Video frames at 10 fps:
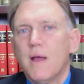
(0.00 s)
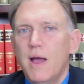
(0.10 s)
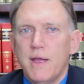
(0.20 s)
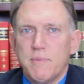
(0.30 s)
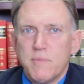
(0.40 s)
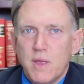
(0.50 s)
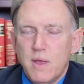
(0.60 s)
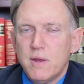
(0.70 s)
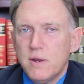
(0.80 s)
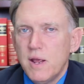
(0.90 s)
Hi,
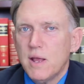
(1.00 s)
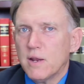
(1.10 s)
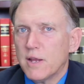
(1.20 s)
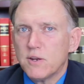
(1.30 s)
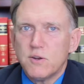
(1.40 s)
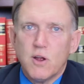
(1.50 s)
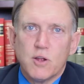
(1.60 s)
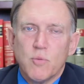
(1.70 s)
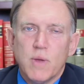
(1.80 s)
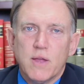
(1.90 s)
today I'd like to
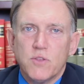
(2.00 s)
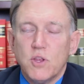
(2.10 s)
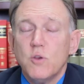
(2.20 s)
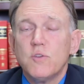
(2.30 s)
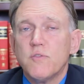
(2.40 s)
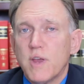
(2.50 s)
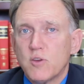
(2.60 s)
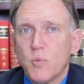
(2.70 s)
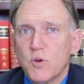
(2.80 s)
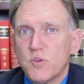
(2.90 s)
talk about the use of
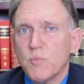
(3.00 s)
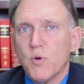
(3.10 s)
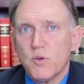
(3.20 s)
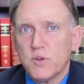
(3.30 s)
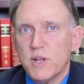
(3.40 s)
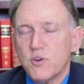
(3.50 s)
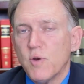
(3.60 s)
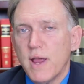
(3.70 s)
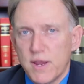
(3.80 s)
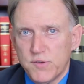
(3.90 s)
experts in personal
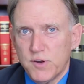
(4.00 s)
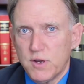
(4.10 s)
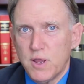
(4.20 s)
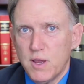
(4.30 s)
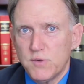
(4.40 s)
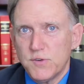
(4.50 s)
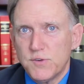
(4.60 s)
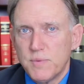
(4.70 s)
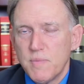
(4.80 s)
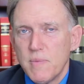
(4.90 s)
injury accident
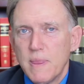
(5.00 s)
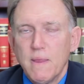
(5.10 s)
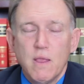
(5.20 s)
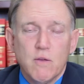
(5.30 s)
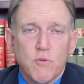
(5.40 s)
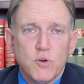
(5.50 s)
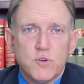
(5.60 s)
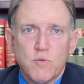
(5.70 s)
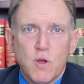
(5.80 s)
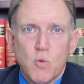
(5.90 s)
cases.
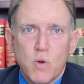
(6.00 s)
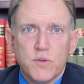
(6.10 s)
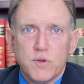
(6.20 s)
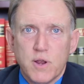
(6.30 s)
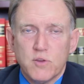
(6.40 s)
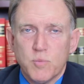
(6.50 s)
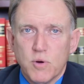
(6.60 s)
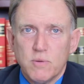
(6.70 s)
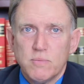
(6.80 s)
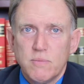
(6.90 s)
First of all, what is an
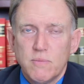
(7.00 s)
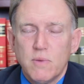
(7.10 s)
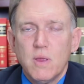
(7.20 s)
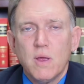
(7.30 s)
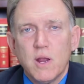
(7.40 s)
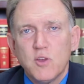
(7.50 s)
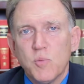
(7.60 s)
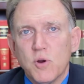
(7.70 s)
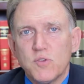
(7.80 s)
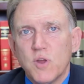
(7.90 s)
expert? An
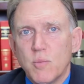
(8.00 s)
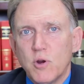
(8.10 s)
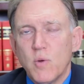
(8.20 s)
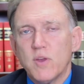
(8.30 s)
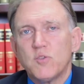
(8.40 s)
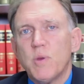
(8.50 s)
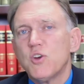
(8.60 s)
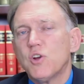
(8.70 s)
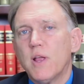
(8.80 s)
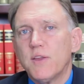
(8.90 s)
expert is someone who has
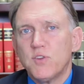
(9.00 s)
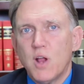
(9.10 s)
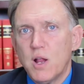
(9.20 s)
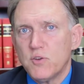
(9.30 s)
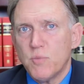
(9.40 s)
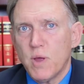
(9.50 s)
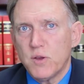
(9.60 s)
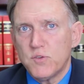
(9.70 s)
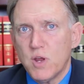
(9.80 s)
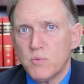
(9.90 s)
specialized knowledge about a
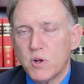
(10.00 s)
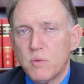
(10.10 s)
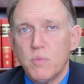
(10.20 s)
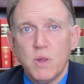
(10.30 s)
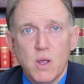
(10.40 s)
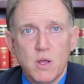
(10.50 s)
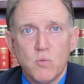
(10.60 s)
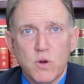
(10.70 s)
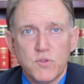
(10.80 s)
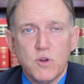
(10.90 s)
subject beyond
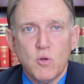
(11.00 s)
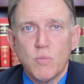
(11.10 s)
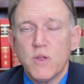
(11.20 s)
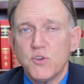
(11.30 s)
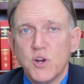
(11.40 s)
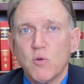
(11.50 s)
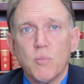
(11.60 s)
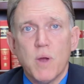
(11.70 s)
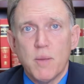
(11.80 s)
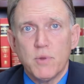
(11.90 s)
what is known by the general
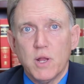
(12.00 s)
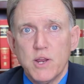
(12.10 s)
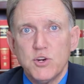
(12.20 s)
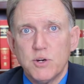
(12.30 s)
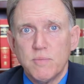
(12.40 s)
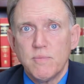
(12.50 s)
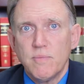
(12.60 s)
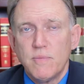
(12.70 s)
population.